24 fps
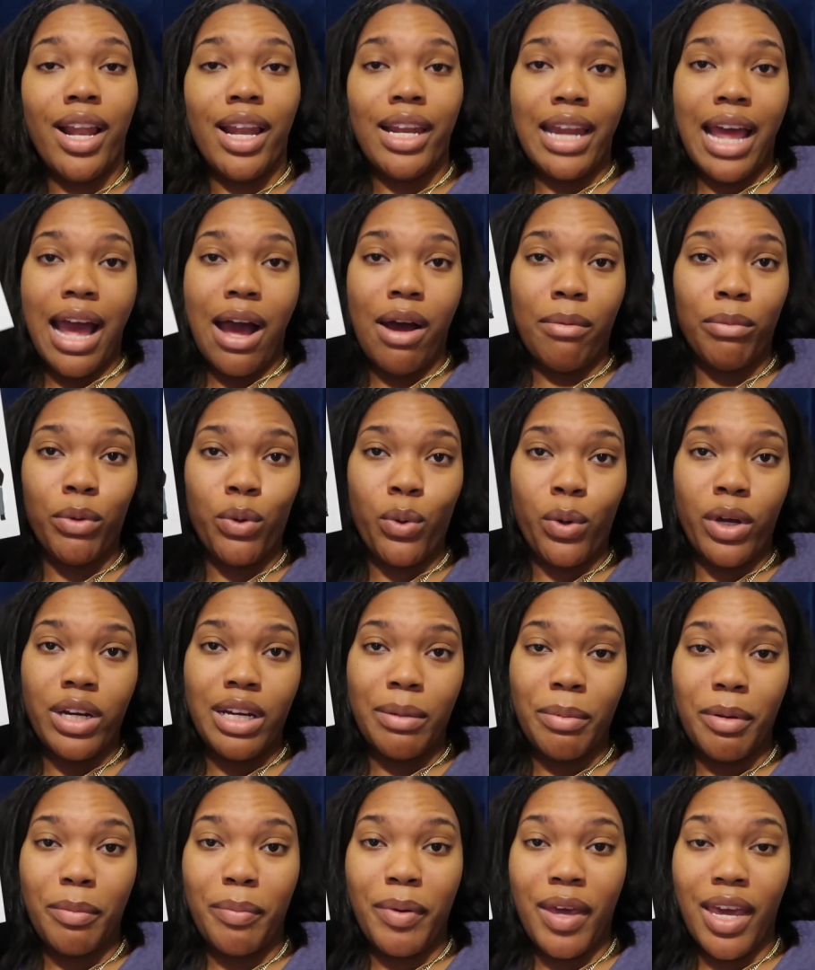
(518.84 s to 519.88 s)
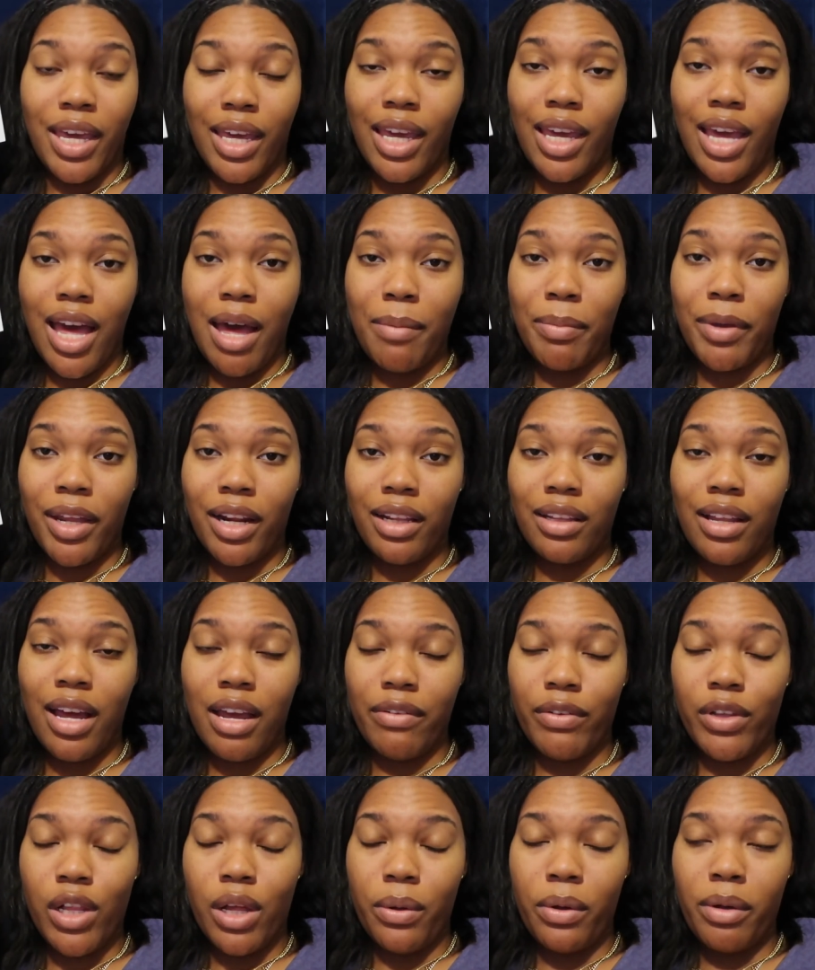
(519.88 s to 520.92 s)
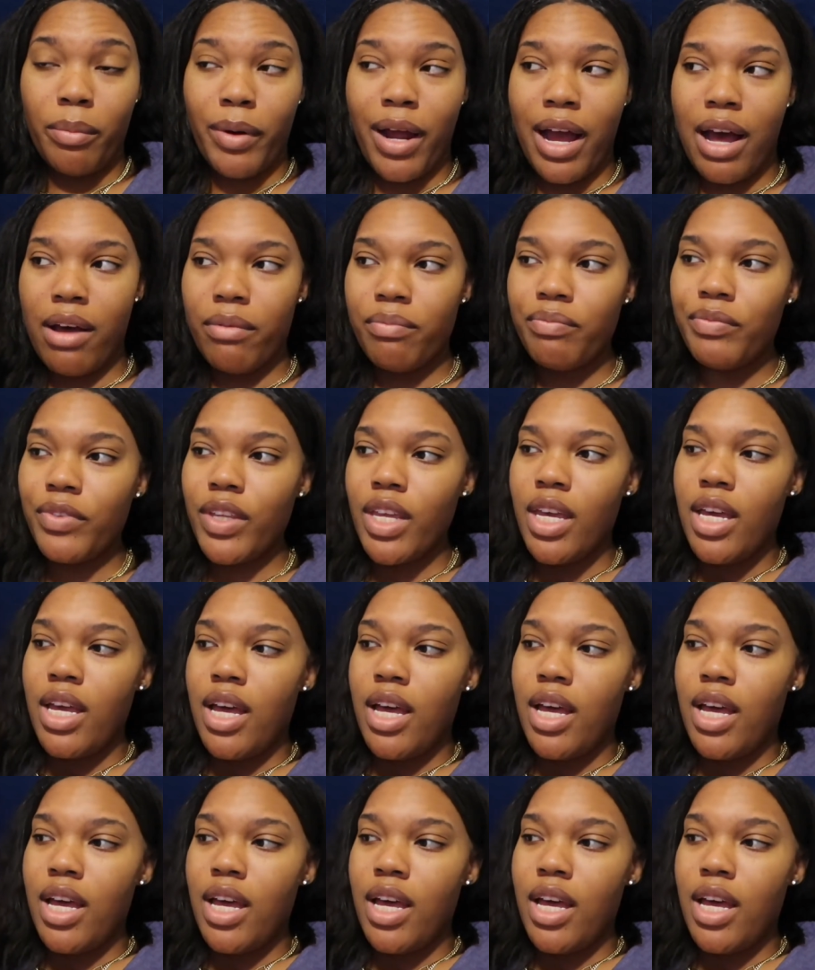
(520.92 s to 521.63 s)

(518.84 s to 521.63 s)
Now I'm going to be picking up Get a Life, Chloe Brown.